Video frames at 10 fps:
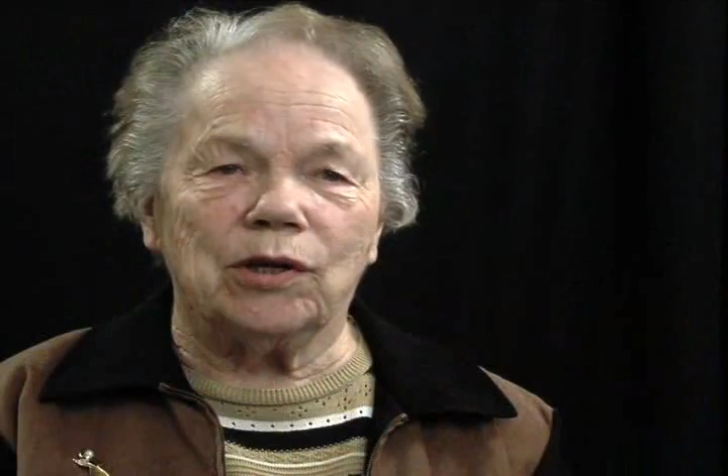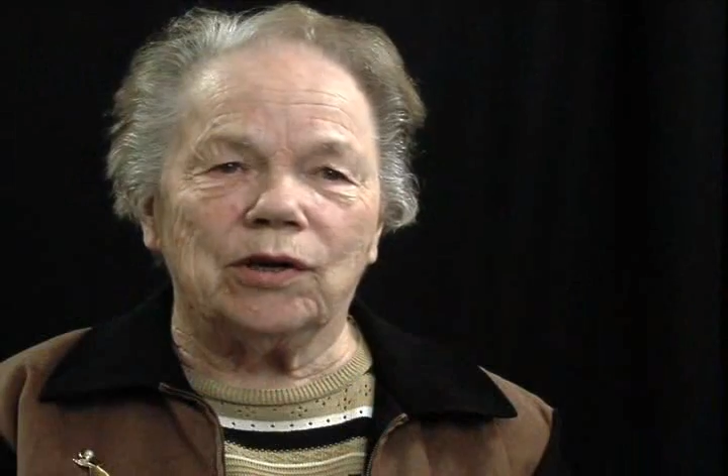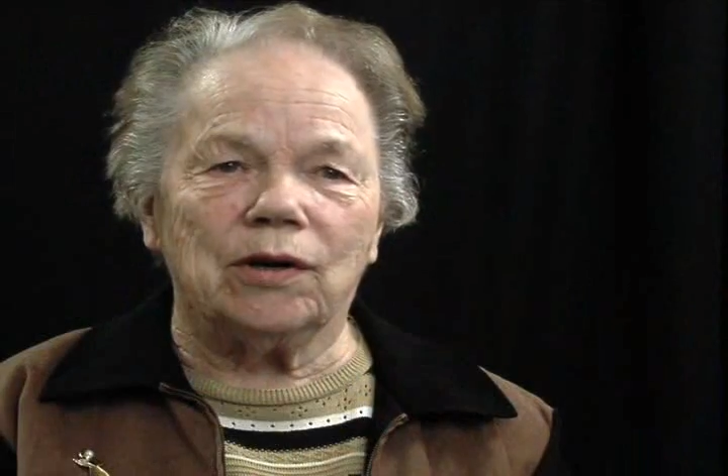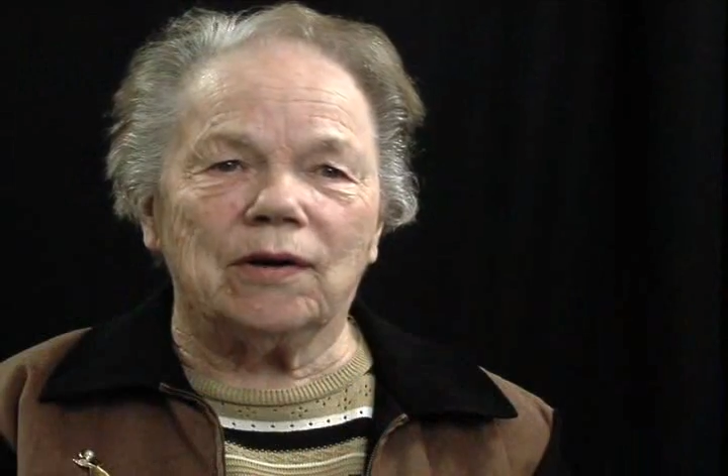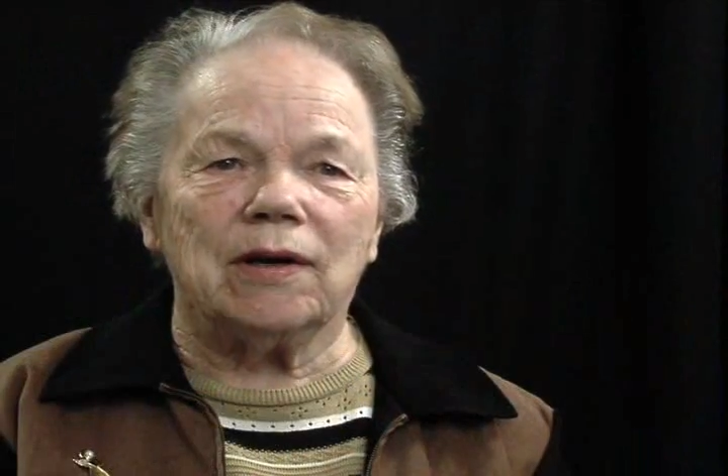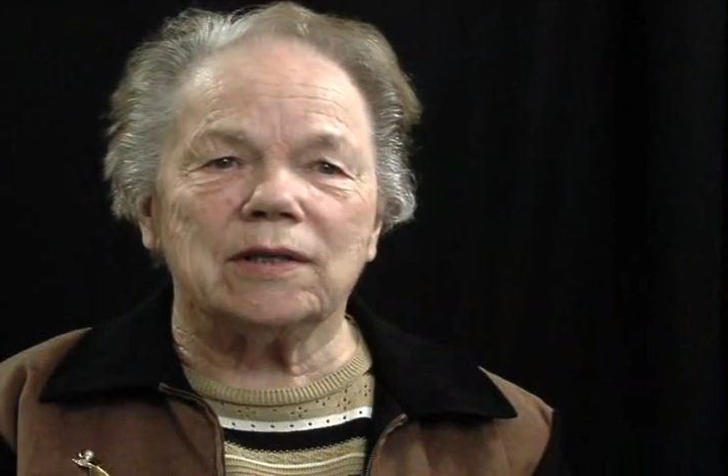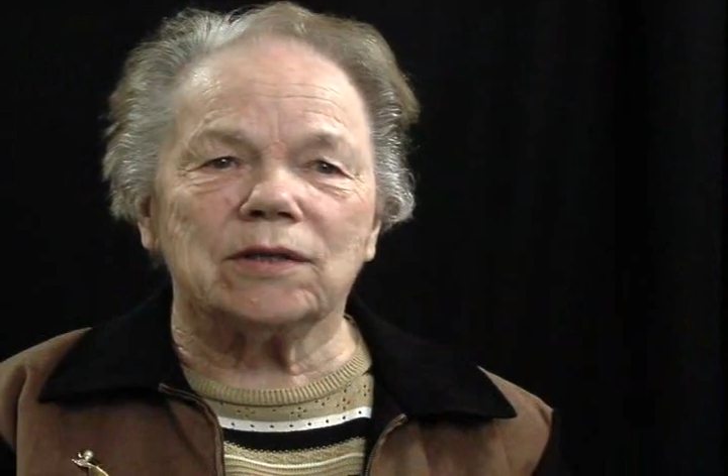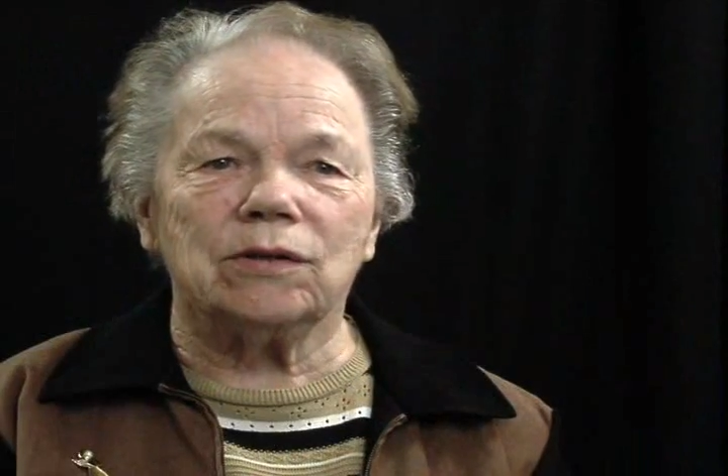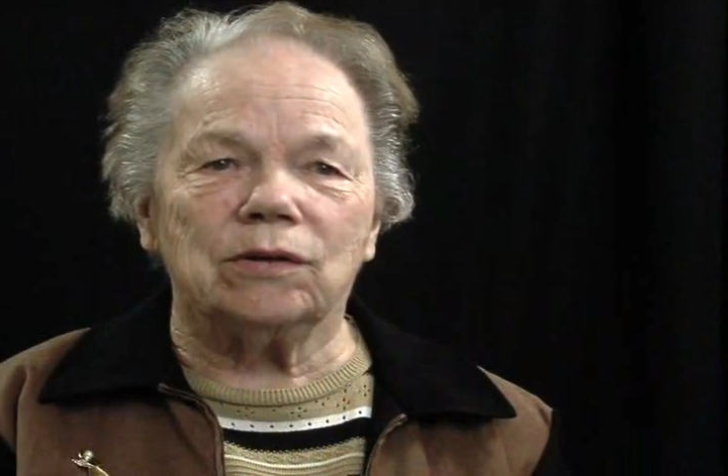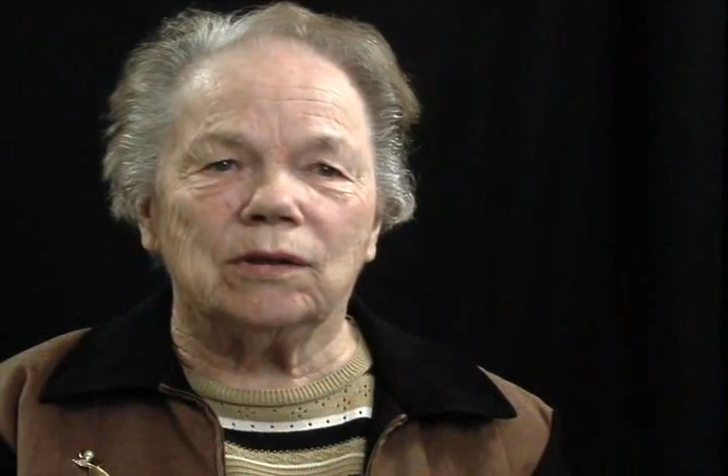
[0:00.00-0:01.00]
year of high
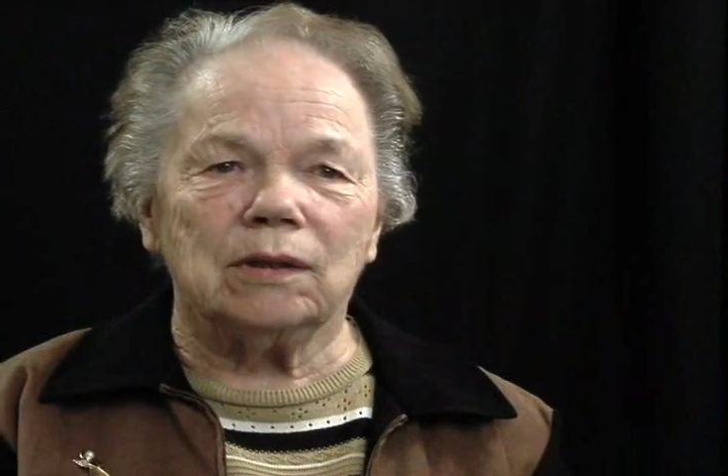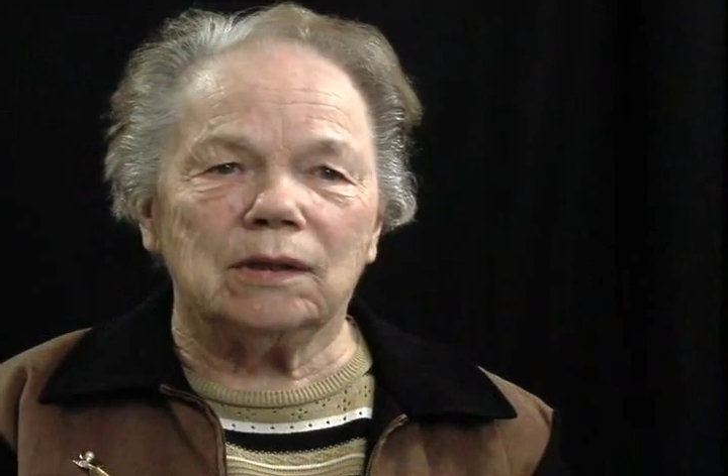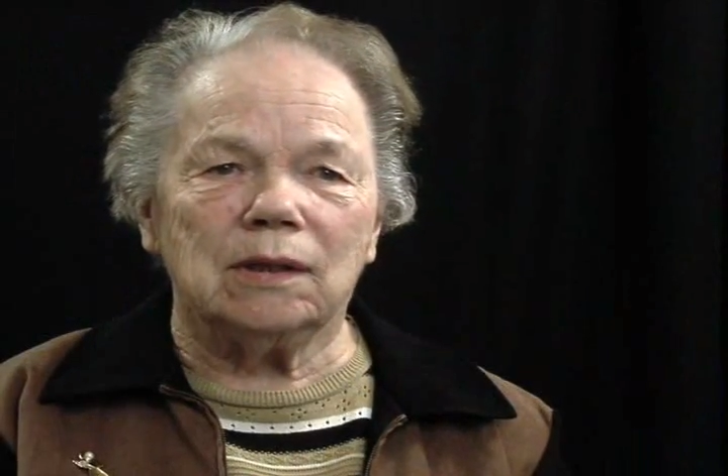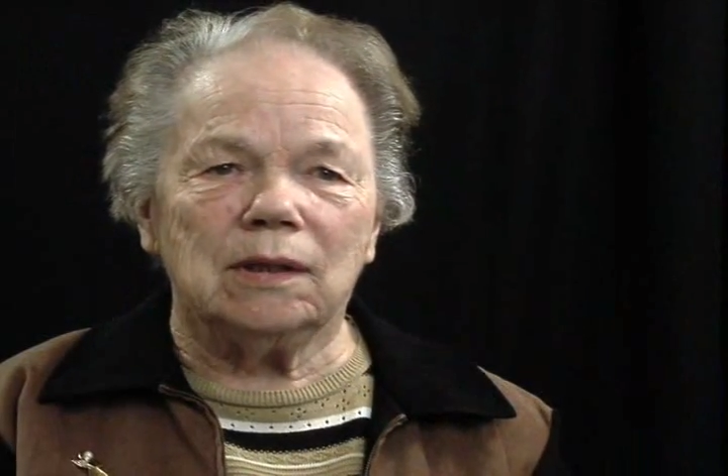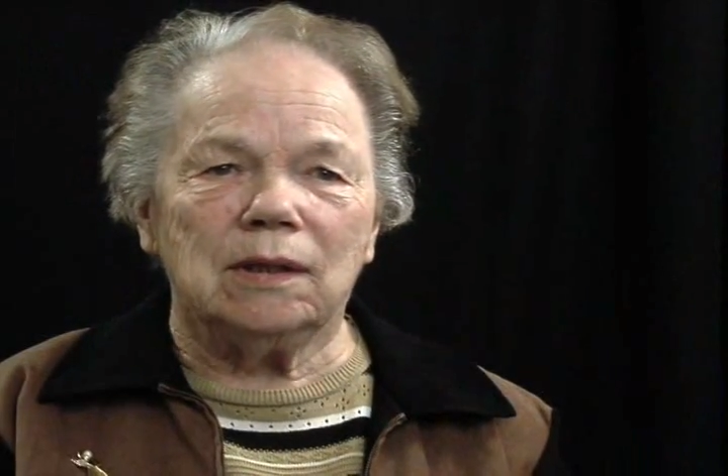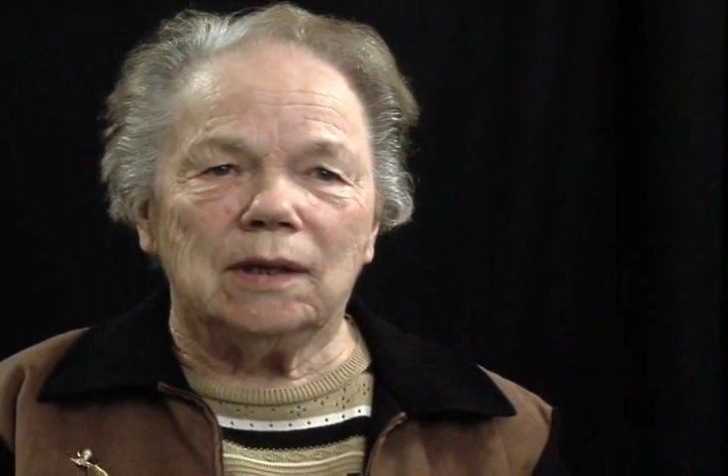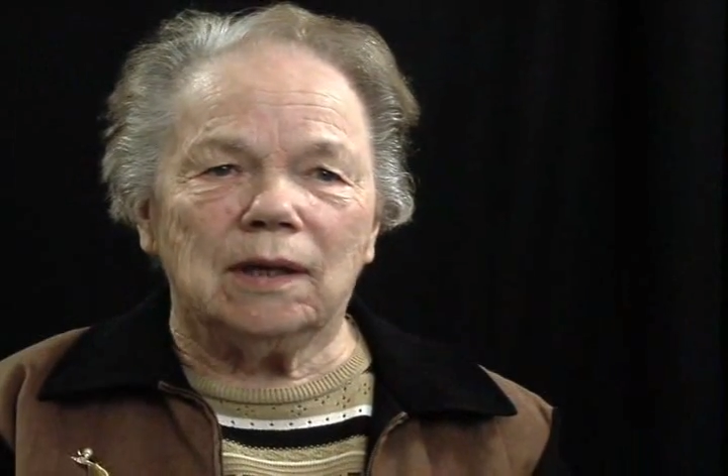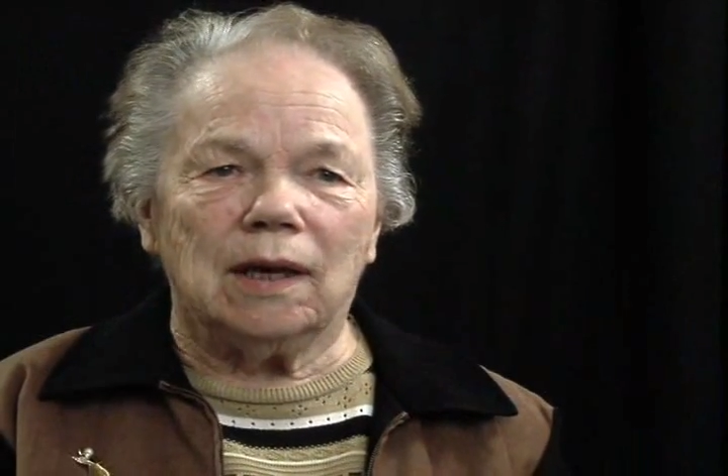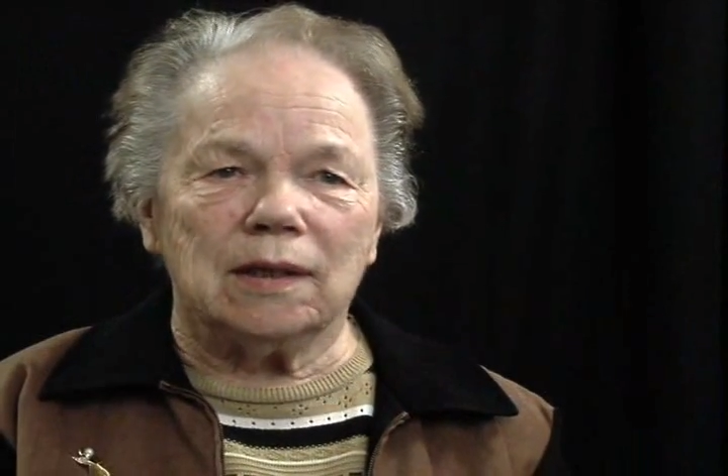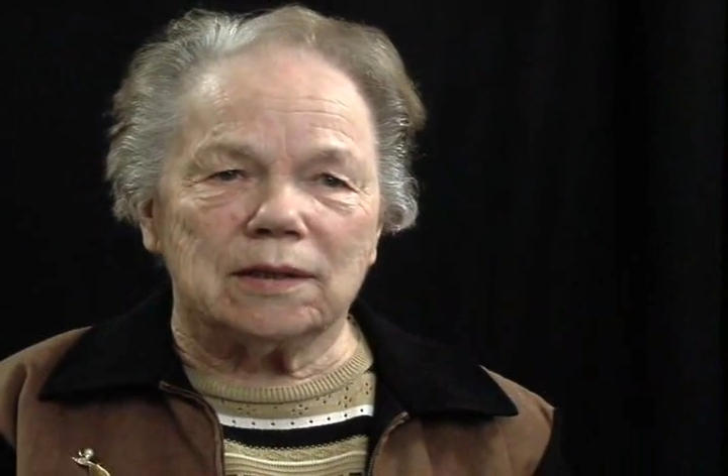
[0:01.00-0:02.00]
school. I